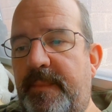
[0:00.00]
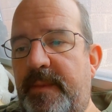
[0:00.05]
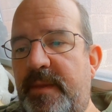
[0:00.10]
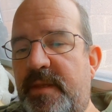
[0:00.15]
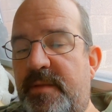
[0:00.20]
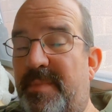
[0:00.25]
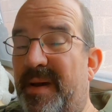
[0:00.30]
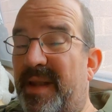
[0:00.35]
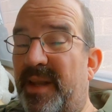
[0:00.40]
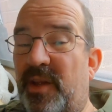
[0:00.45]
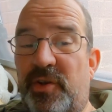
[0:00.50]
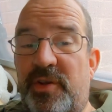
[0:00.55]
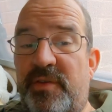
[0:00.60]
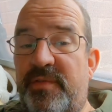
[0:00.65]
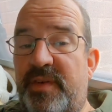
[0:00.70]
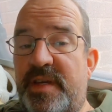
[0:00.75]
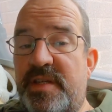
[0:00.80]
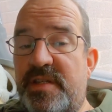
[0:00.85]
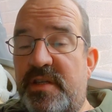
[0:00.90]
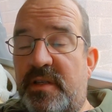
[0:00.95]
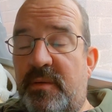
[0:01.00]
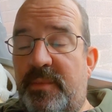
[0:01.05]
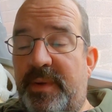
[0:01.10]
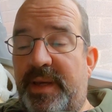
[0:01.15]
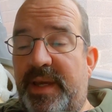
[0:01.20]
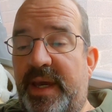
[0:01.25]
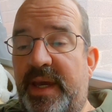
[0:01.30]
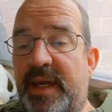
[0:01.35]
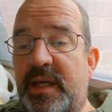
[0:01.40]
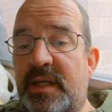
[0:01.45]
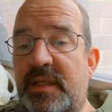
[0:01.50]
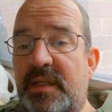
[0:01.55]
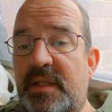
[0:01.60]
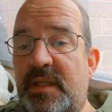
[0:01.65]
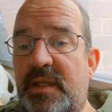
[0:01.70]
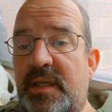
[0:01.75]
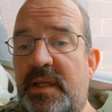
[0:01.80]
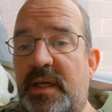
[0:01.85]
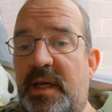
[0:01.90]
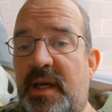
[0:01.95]
Depending on the visa that we get,
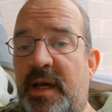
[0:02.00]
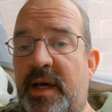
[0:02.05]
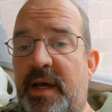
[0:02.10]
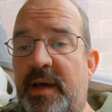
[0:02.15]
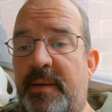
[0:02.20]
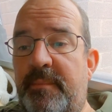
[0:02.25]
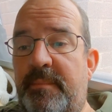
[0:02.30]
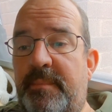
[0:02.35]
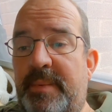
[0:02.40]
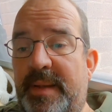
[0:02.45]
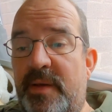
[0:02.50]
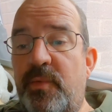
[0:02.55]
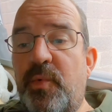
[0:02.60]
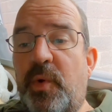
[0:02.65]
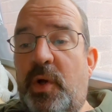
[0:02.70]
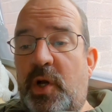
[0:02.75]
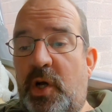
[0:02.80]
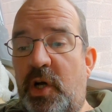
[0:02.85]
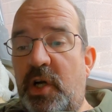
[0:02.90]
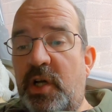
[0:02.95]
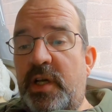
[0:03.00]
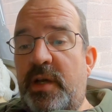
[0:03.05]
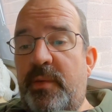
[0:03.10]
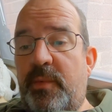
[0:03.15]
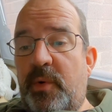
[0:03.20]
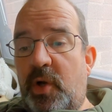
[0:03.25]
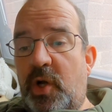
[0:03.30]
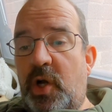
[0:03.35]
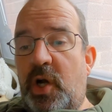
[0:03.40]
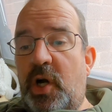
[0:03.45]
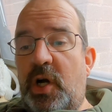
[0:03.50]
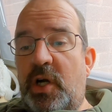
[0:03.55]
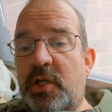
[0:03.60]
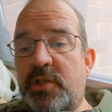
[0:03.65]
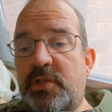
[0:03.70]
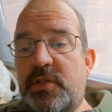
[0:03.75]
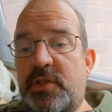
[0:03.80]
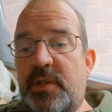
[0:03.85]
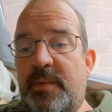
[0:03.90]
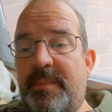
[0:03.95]
but it will
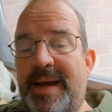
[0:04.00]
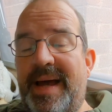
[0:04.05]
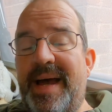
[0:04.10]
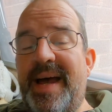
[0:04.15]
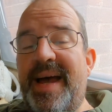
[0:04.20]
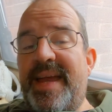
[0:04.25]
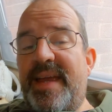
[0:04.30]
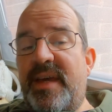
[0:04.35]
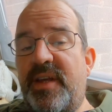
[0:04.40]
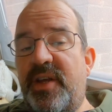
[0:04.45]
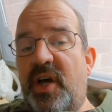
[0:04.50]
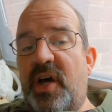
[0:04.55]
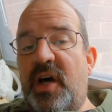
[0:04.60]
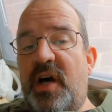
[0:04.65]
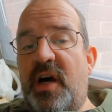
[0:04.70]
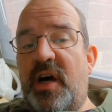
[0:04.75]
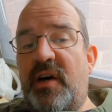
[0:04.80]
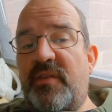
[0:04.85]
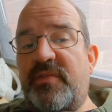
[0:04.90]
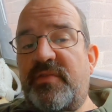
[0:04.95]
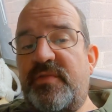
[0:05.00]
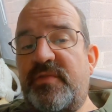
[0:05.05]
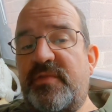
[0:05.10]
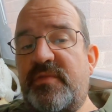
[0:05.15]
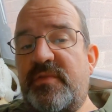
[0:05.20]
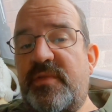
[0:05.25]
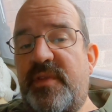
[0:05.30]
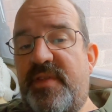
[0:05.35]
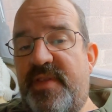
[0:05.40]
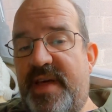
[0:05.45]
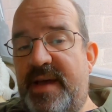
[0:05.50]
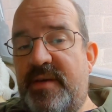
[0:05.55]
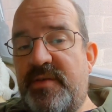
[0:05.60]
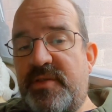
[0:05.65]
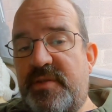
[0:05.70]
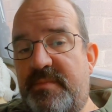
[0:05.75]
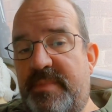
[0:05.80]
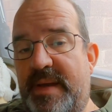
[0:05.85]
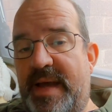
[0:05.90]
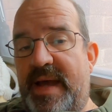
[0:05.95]
cost about
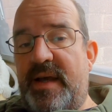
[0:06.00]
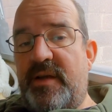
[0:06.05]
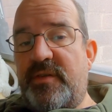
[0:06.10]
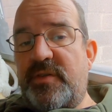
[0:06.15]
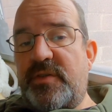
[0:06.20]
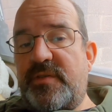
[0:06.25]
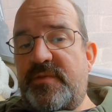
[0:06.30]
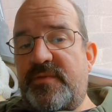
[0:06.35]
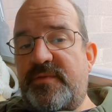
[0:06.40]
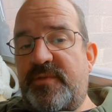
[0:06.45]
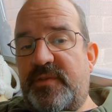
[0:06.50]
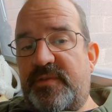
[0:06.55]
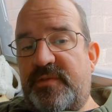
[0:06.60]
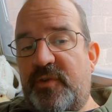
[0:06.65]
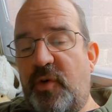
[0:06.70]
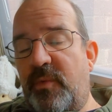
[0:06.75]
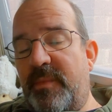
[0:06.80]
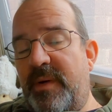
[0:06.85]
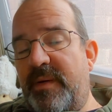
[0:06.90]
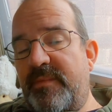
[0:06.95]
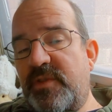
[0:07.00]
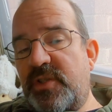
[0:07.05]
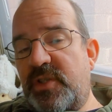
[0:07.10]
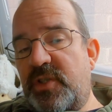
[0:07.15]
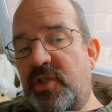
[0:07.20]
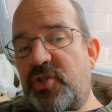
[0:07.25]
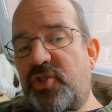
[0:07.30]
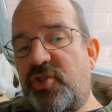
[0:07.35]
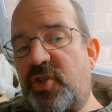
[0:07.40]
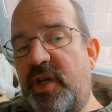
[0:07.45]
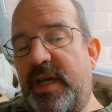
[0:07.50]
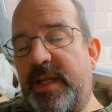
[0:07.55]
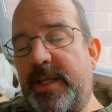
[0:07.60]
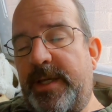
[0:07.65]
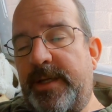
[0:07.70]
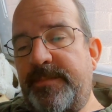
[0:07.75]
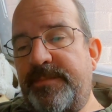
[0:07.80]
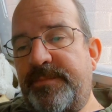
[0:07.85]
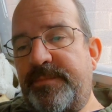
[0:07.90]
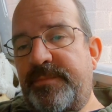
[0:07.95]
£8,500 for 4 months in
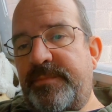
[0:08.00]
Australia.